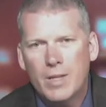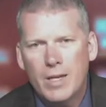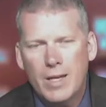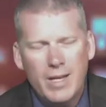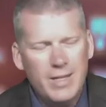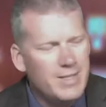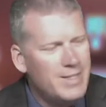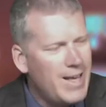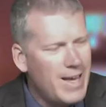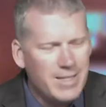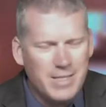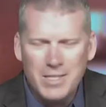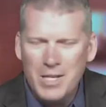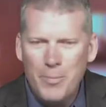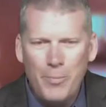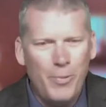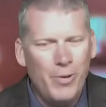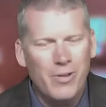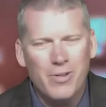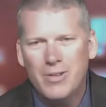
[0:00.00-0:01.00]
It's that
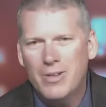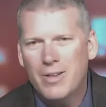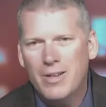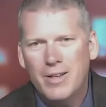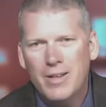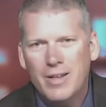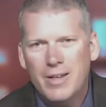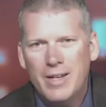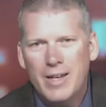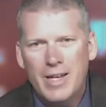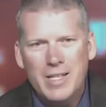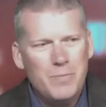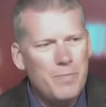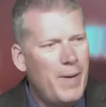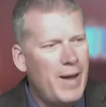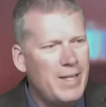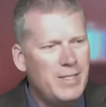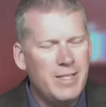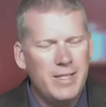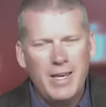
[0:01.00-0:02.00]
simple. It's
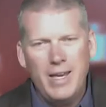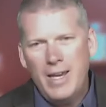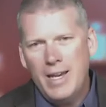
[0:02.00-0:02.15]
basic